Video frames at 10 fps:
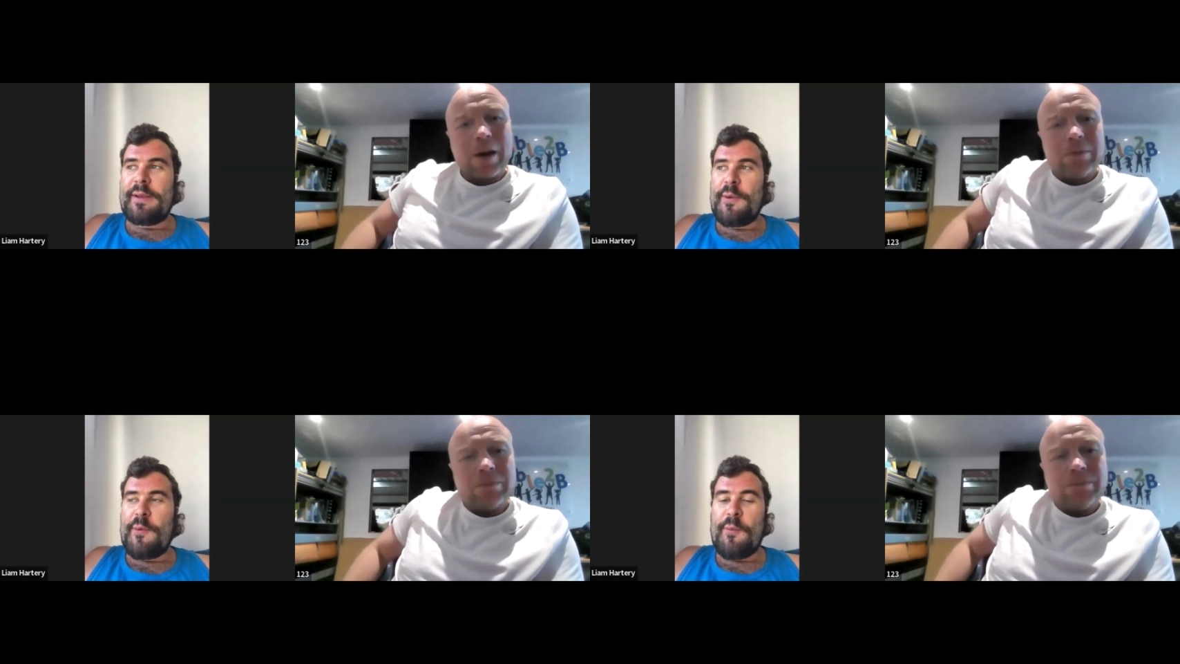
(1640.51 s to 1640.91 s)

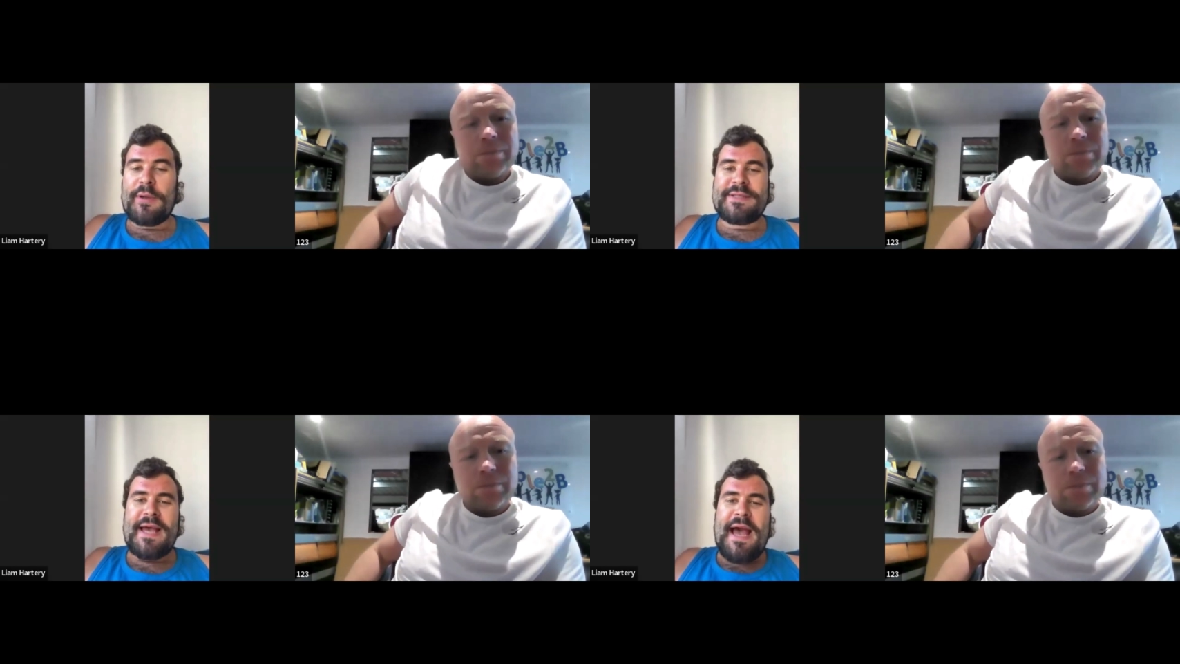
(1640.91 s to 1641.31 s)
Speaker 1: well known
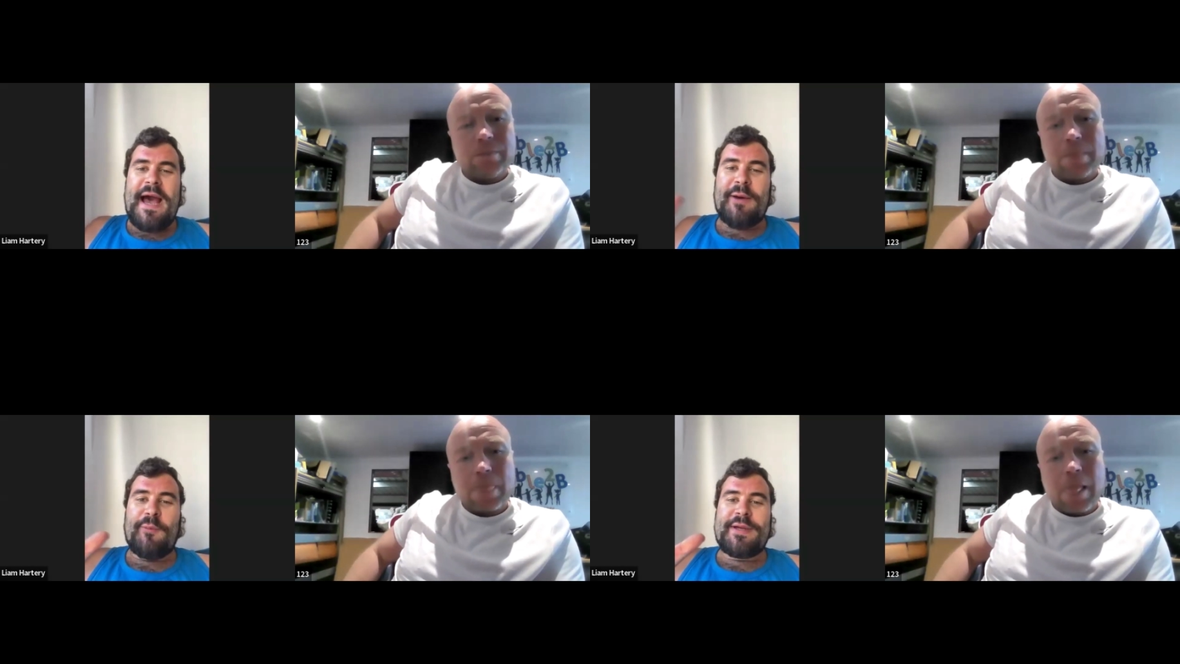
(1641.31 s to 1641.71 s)
ones
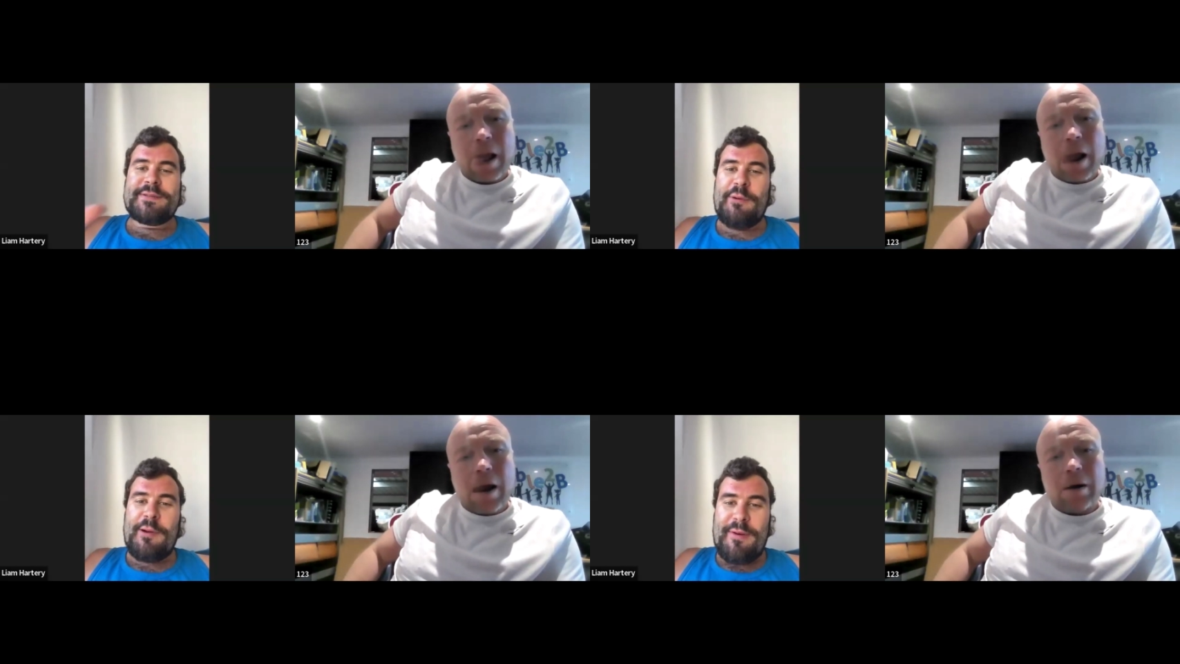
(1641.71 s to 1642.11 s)
we
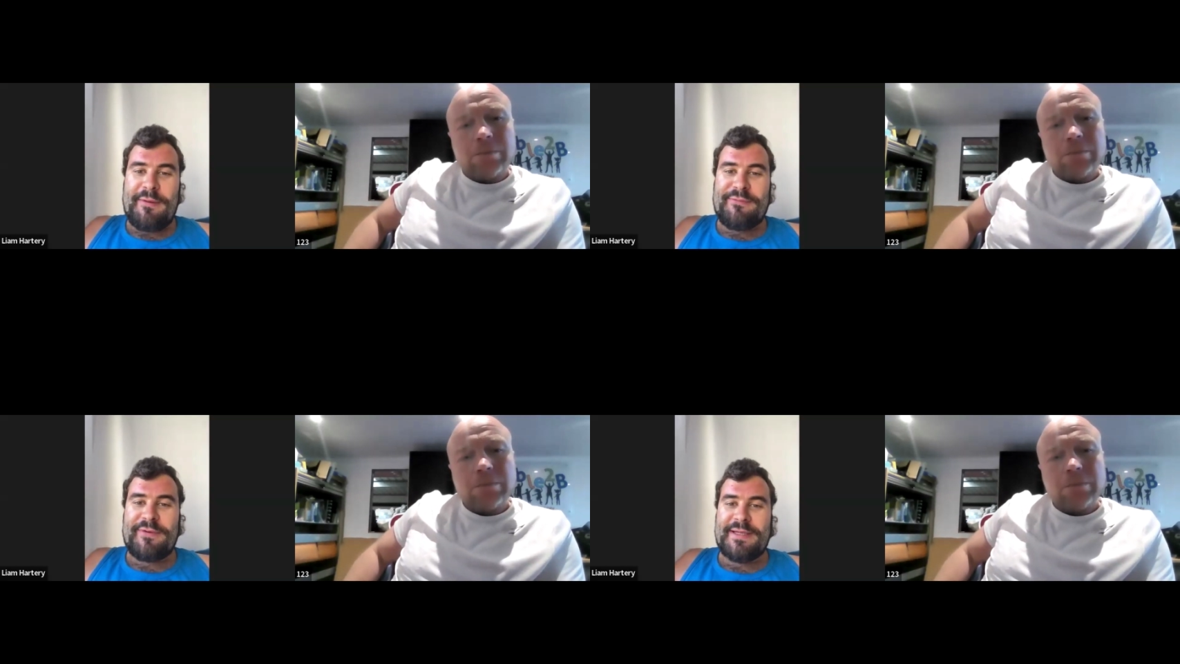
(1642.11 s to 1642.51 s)
could talk
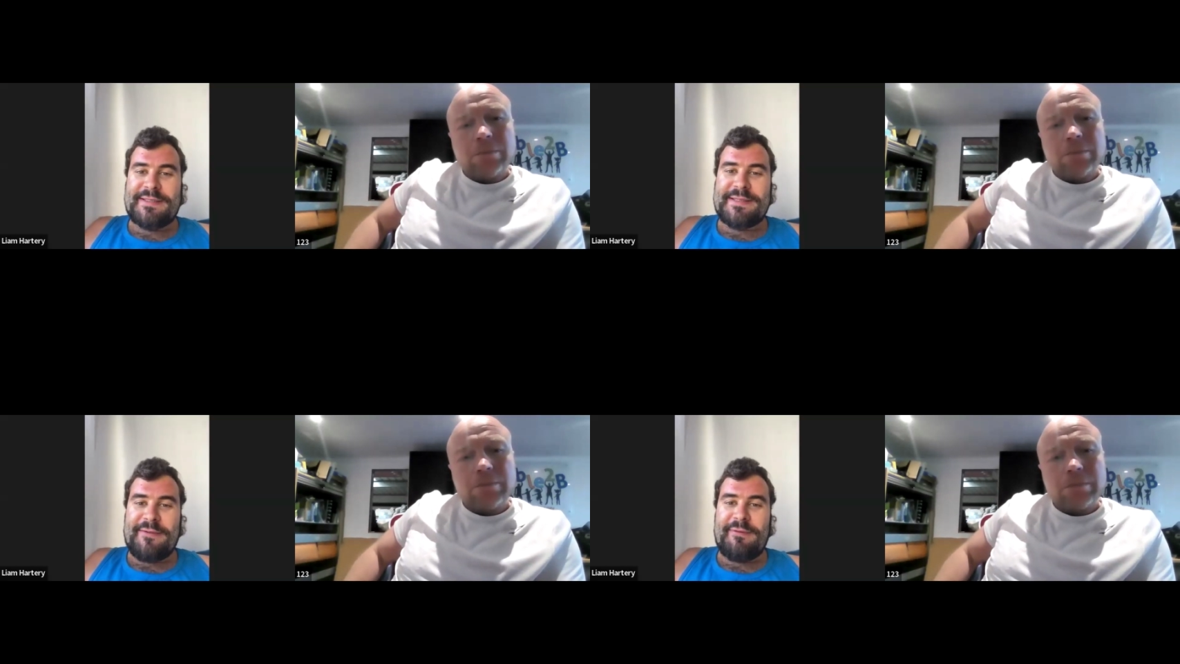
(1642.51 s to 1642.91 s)
about the
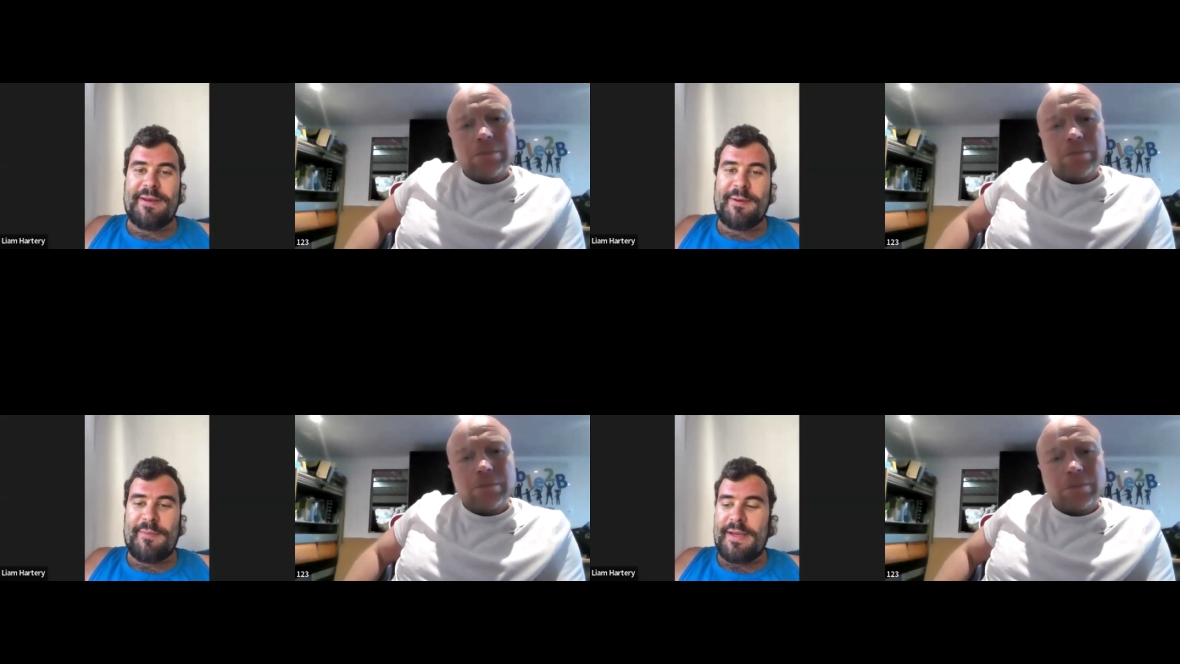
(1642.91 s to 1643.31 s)
fight itself
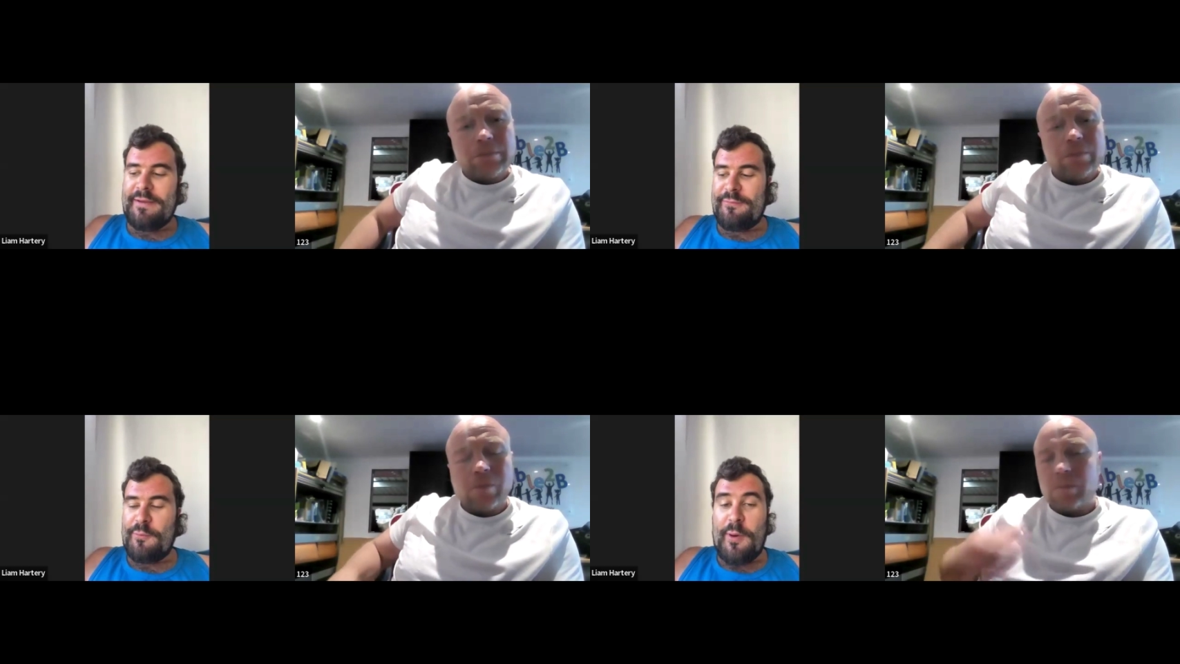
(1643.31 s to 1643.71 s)
a little
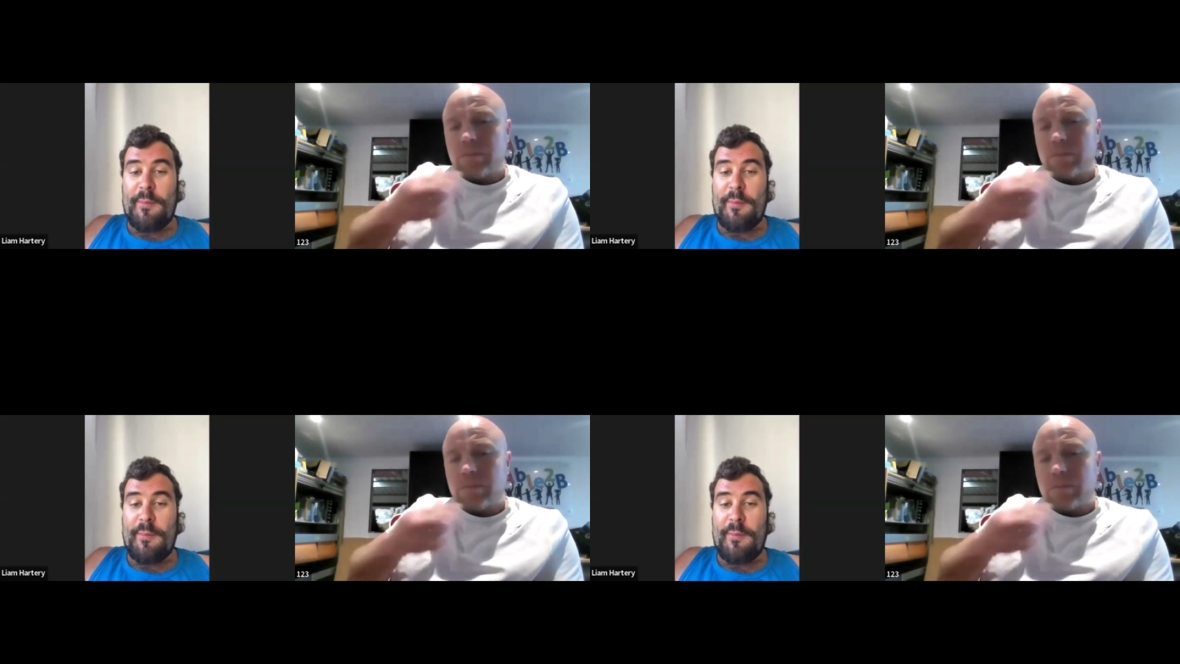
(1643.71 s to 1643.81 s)
bit if you